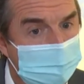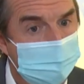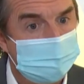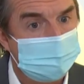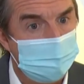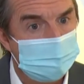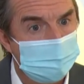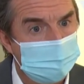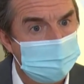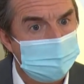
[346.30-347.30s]

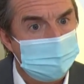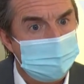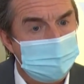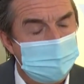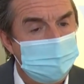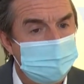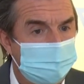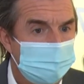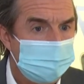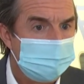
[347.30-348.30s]
installation.
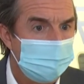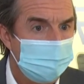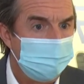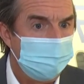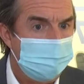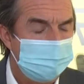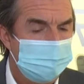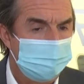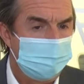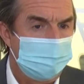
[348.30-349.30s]
EasyFit is
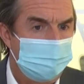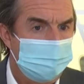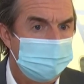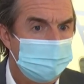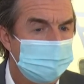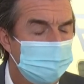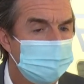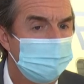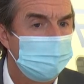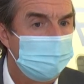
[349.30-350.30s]
the
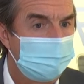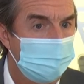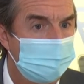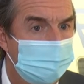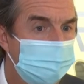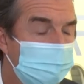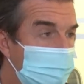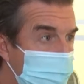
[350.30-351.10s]
solution we developed with our